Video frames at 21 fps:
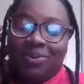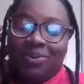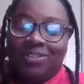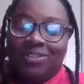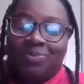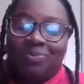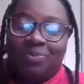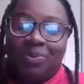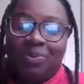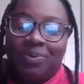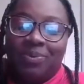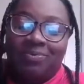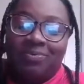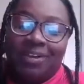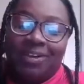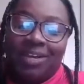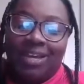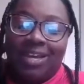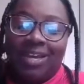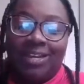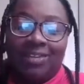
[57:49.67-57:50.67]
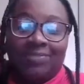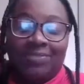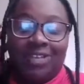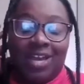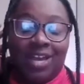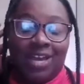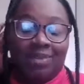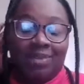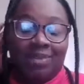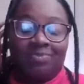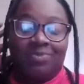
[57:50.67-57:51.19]
points, but we're running out of
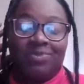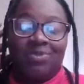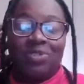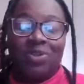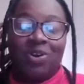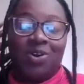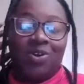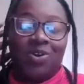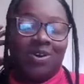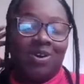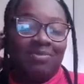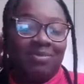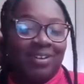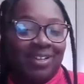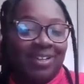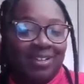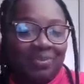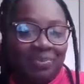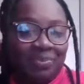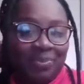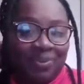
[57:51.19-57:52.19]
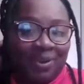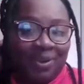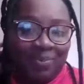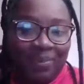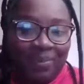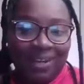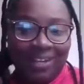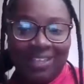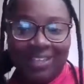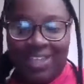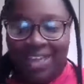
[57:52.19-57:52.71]
time. So I'm going to put a
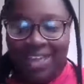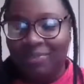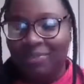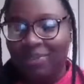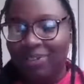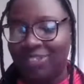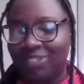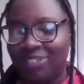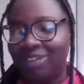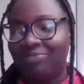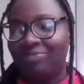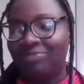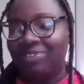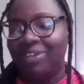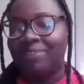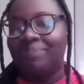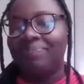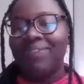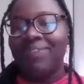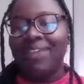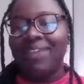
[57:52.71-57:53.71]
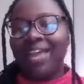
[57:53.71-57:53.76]
pin in that one, Jeffrey.